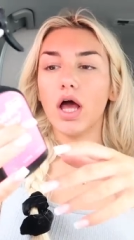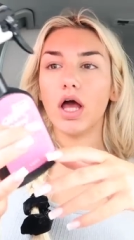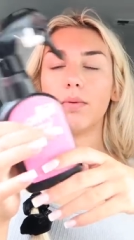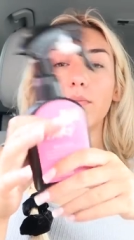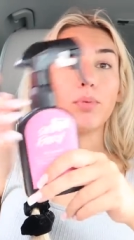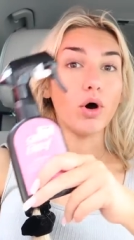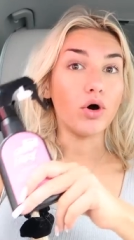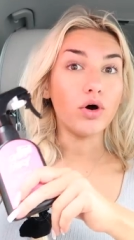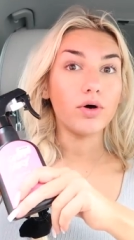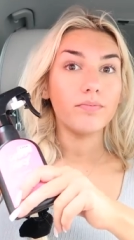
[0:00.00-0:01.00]
Um,
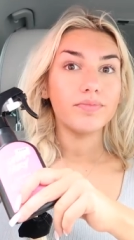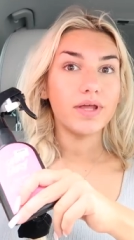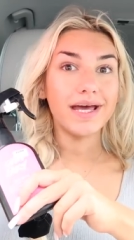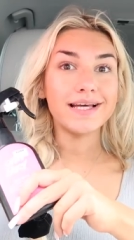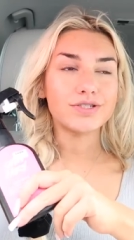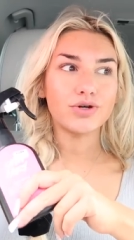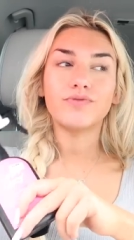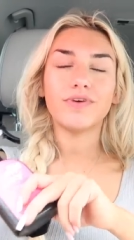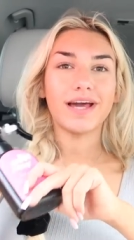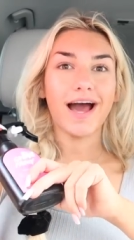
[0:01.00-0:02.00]
but it's
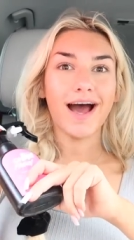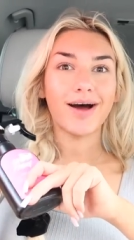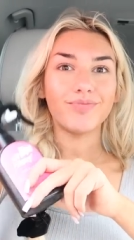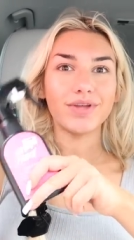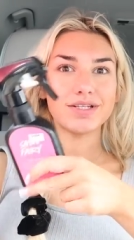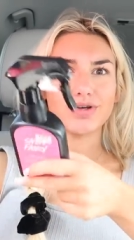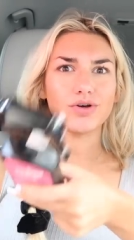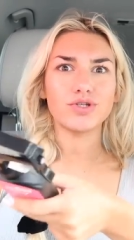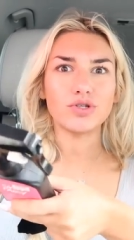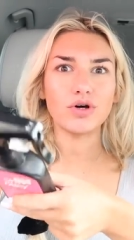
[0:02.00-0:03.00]
good for your car. It's
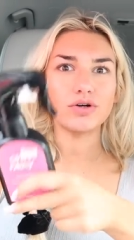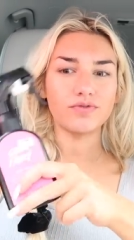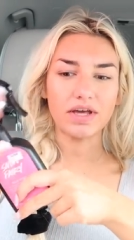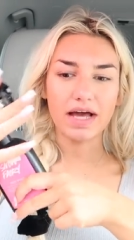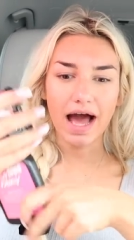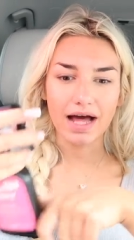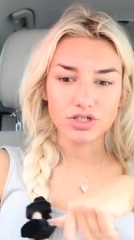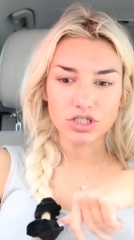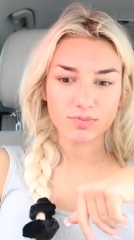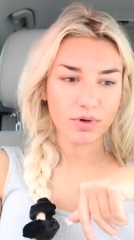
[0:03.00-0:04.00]
so good for your car. I
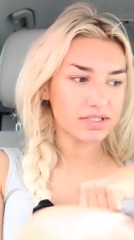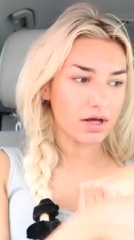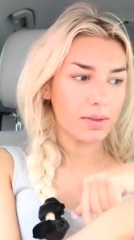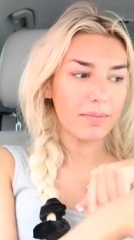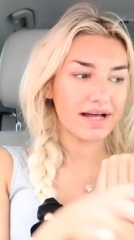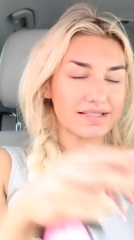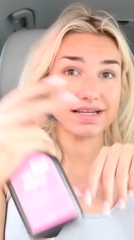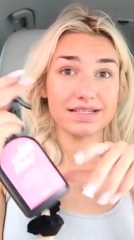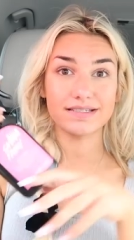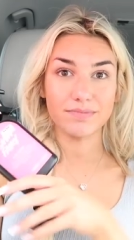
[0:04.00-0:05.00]
just spritz it on the mats
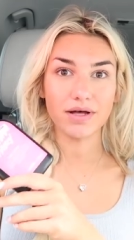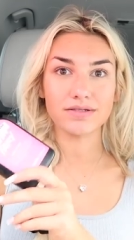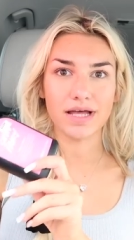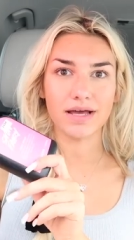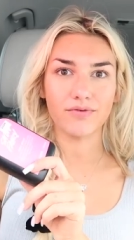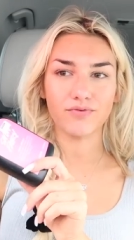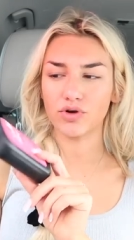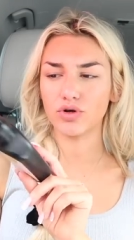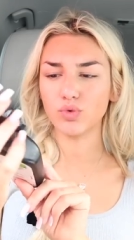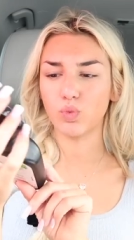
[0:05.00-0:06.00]
and it smells like
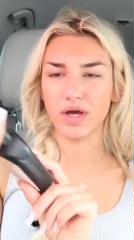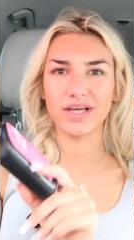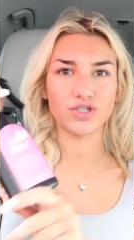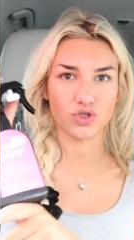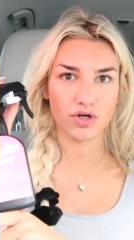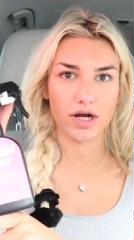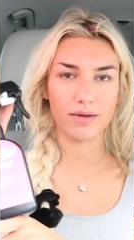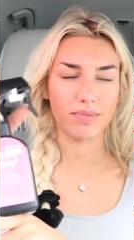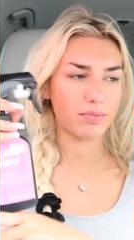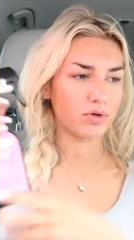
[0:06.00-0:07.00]
for a good week
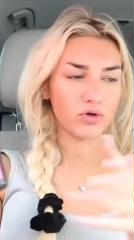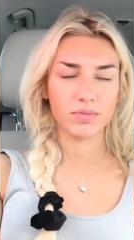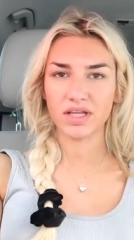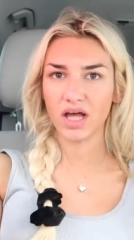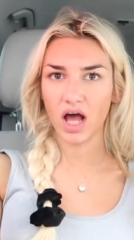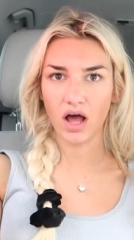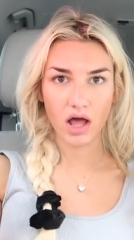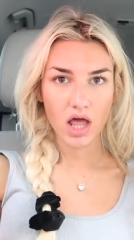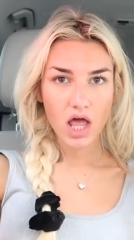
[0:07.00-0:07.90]
straight, people come in the car.